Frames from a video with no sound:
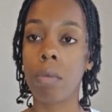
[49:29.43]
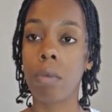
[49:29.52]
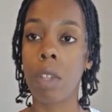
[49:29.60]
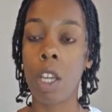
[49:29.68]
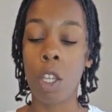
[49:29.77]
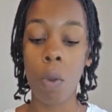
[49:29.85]

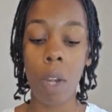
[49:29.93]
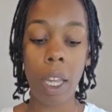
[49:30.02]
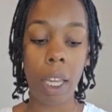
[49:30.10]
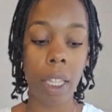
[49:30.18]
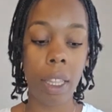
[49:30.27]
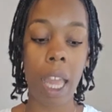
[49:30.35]
You didn't
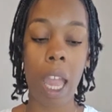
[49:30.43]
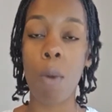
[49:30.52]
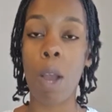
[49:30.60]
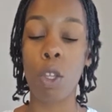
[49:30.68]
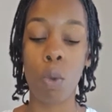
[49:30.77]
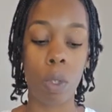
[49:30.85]
get that
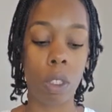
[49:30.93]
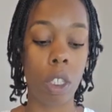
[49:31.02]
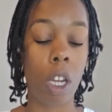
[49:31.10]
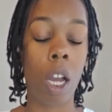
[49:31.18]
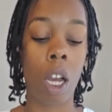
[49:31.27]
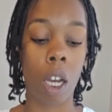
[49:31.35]
while you was
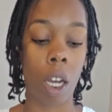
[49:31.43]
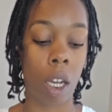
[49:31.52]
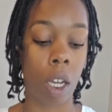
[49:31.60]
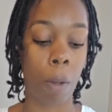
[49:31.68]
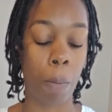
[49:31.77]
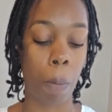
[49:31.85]

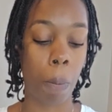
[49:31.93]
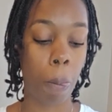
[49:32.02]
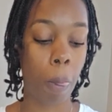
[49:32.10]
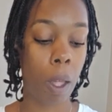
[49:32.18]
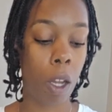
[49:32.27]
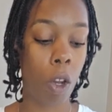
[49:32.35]

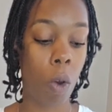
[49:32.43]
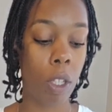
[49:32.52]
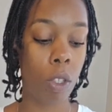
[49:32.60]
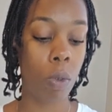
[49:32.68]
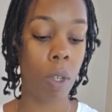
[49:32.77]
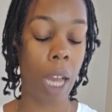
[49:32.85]
going
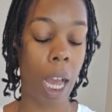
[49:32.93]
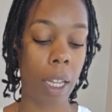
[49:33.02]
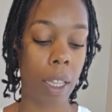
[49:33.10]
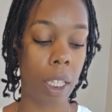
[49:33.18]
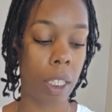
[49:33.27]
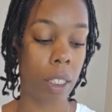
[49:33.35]
to a lot of
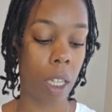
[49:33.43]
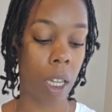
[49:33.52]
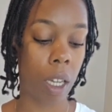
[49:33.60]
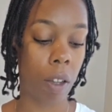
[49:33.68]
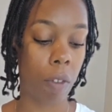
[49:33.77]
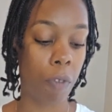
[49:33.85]
these
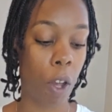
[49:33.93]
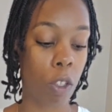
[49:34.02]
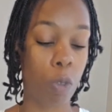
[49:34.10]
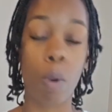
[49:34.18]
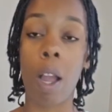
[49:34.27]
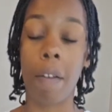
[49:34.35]
false
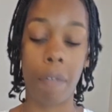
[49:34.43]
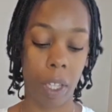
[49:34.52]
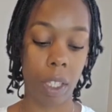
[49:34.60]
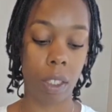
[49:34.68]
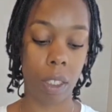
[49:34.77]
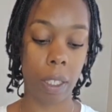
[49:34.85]

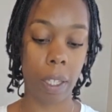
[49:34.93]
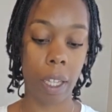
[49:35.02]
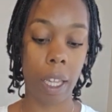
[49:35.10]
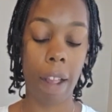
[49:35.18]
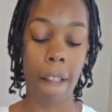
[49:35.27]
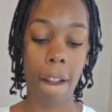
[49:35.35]
prophets.
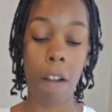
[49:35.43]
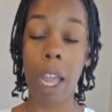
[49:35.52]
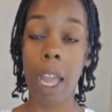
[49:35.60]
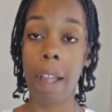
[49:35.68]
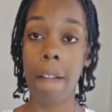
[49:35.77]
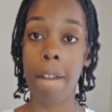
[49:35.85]

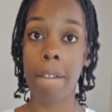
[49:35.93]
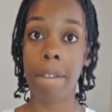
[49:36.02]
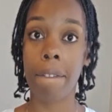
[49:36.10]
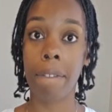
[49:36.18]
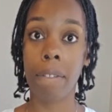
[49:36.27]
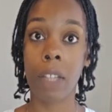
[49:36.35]
Okay?
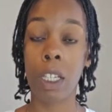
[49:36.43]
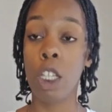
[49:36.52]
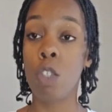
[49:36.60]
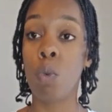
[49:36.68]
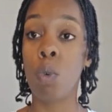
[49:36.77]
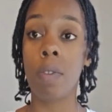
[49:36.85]
These
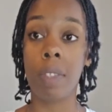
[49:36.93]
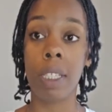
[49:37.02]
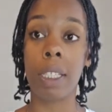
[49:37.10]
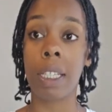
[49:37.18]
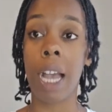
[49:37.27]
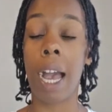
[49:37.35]
wolves in
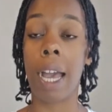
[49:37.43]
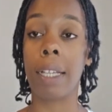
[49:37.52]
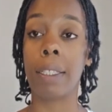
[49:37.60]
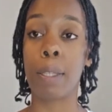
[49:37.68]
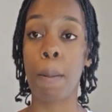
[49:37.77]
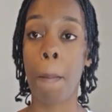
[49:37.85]

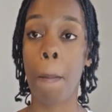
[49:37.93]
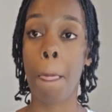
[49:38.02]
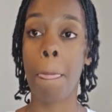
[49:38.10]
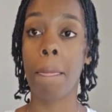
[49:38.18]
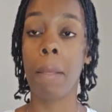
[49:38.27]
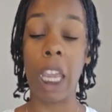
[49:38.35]
disguise.
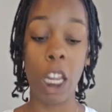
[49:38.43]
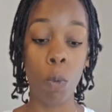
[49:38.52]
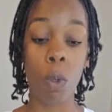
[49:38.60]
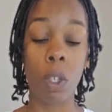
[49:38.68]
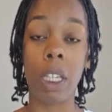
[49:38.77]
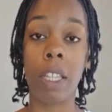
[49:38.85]

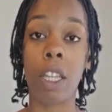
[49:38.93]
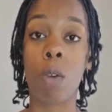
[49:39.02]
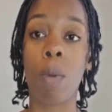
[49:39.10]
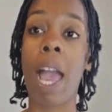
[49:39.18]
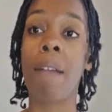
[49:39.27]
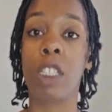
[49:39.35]
Inwardly, they're
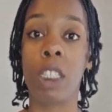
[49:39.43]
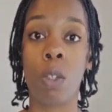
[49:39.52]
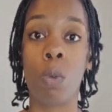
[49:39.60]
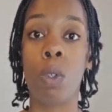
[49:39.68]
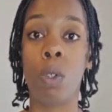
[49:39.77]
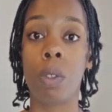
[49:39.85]
ravaging
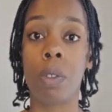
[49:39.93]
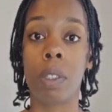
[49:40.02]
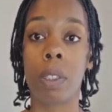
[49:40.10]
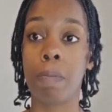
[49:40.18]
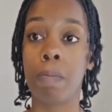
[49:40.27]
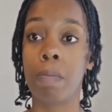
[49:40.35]

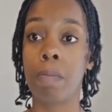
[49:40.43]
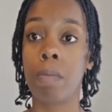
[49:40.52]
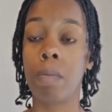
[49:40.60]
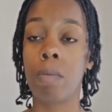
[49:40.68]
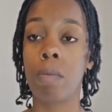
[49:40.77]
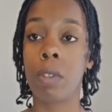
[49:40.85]
wolves.
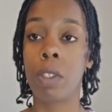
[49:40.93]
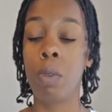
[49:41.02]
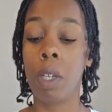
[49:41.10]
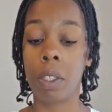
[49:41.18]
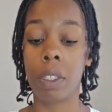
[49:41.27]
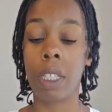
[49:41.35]
You
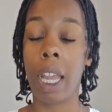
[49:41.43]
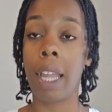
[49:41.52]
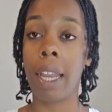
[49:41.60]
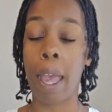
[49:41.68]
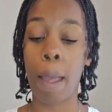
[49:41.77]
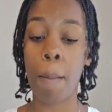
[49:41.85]
understand that.